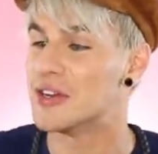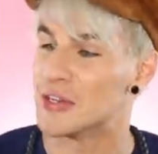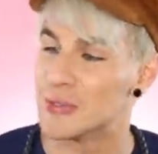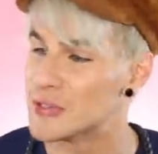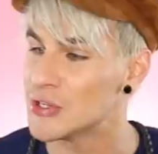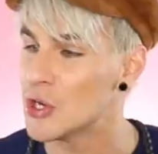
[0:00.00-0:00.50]
on
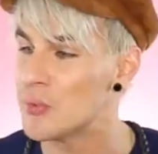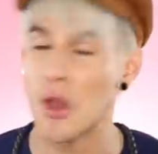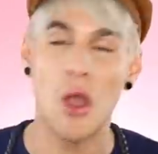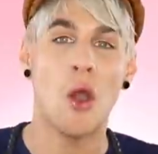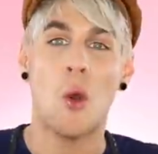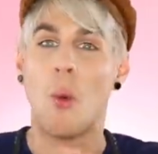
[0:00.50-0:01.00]
YouTube.
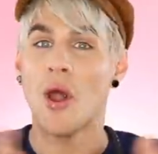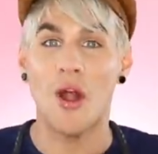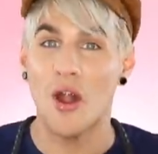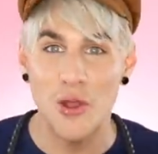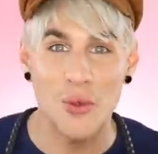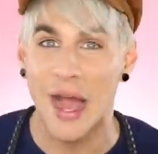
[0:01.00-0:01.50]
Where
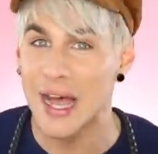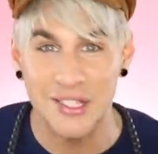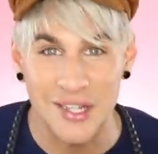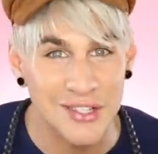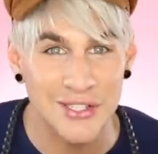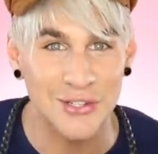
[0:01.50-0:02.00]
are you
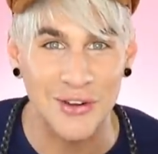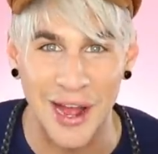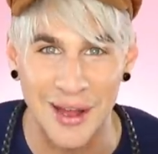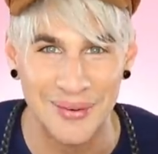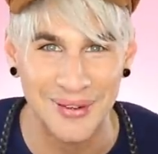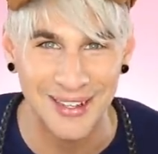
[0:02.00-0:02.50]
guys on Instagram?